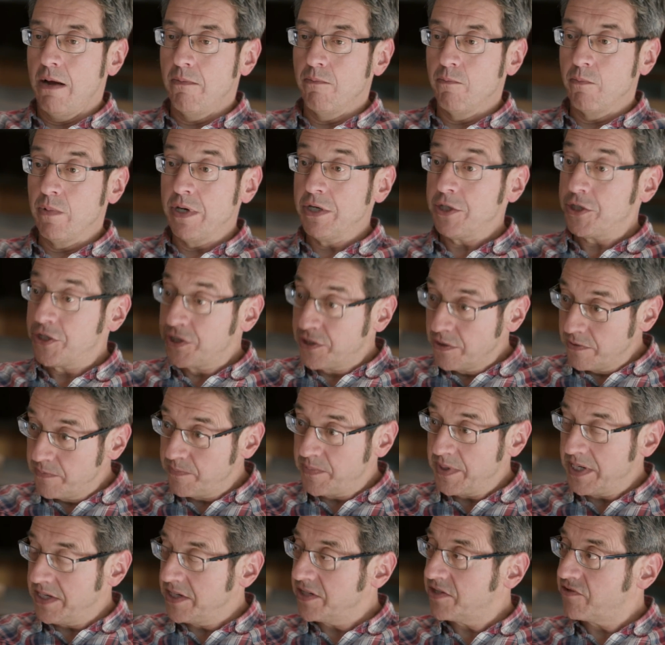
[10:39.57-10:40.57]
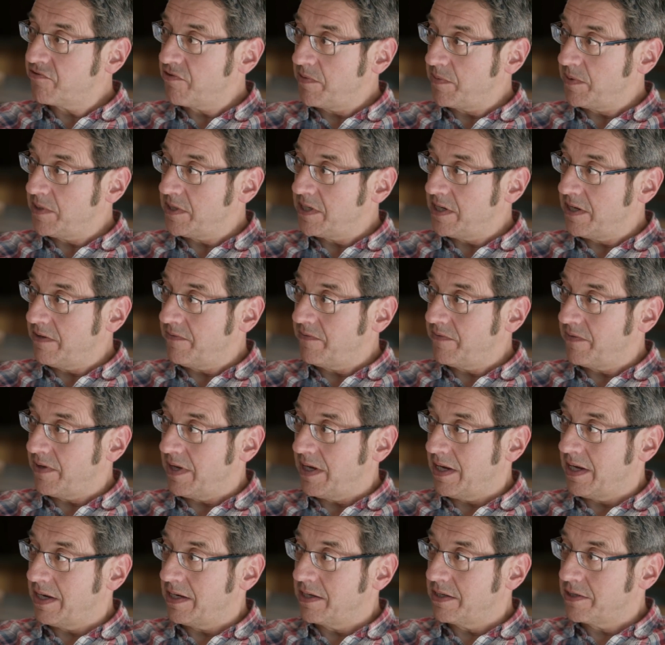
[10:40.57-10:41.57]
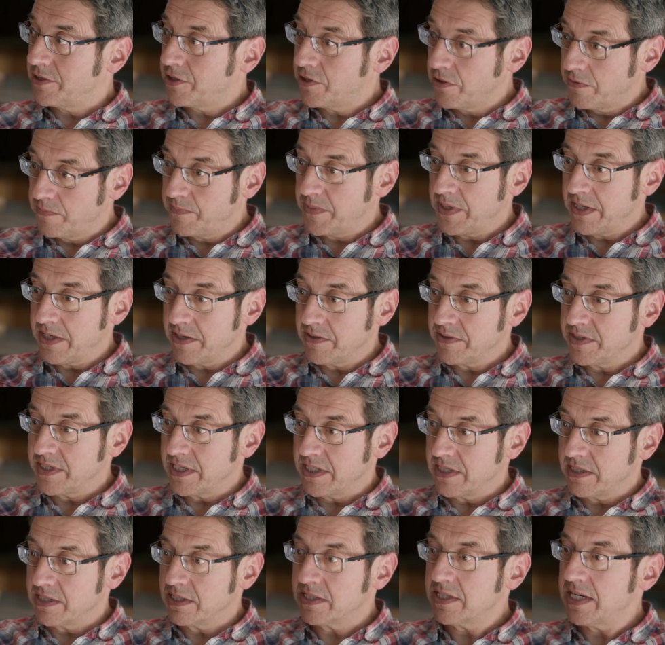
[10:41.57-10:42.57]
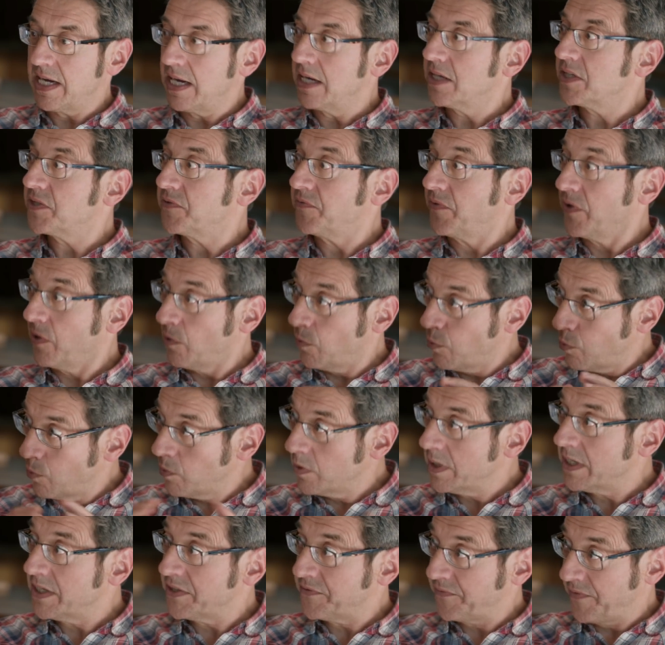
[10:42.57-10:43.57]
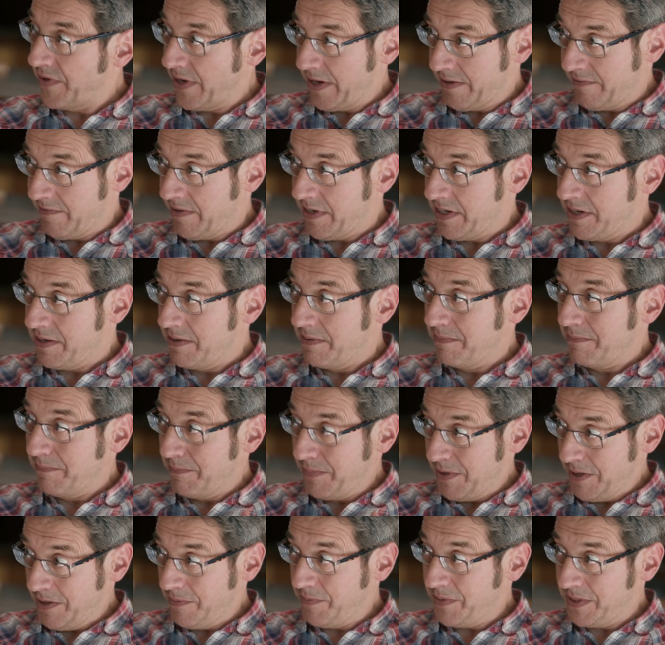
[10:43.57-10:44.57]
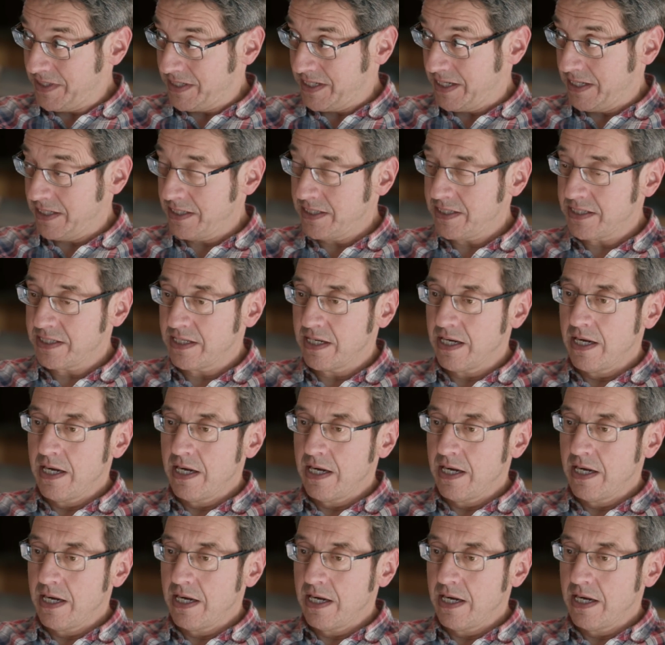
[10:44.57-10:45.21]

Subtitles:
which should be distributive and should be using tax for all its varied purposes,